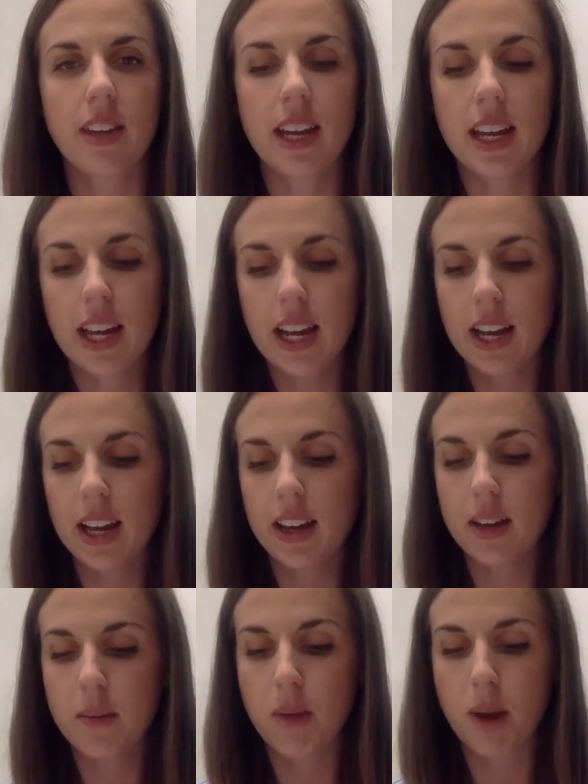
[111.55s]

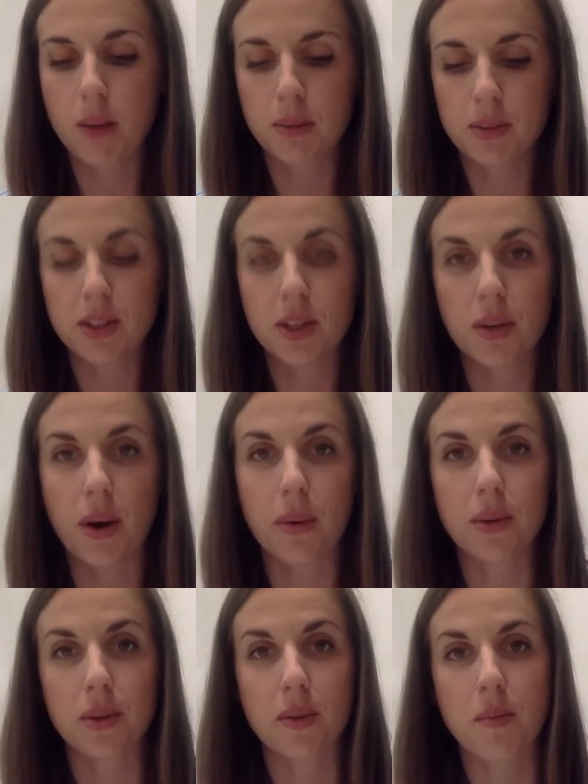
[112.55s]
any problems to do, I
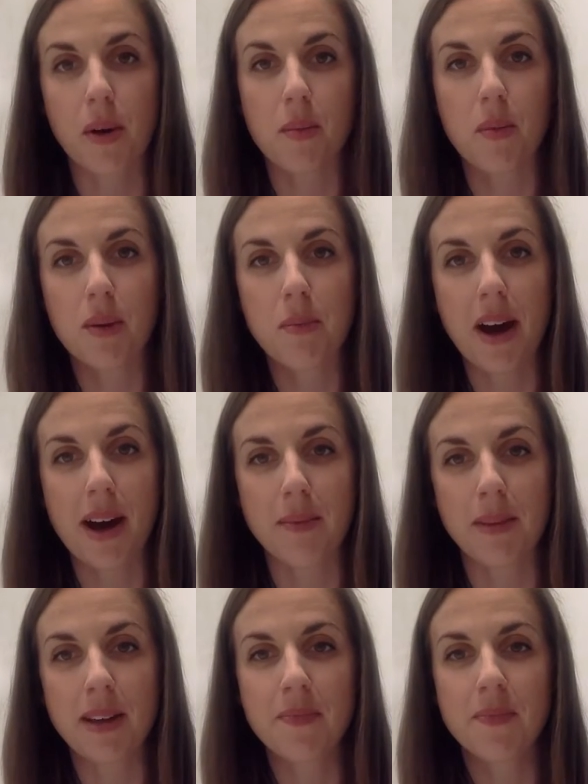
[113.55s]
will do them on the board behind
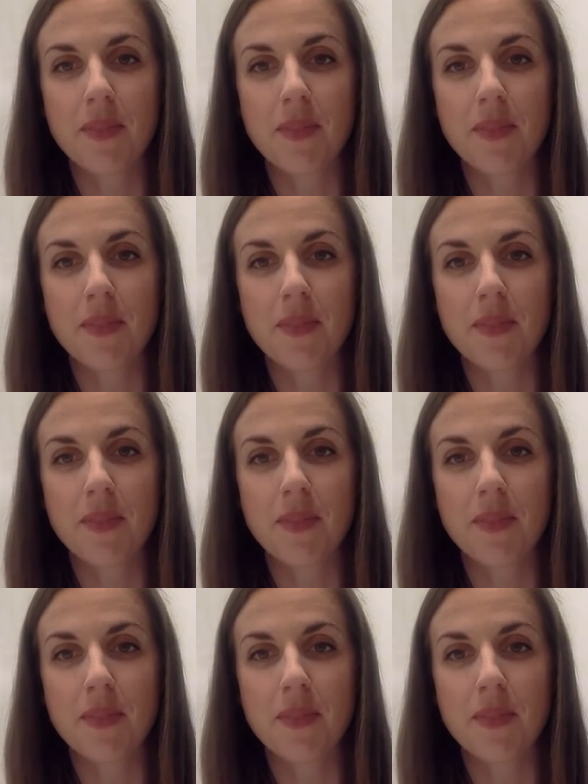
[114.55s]
me,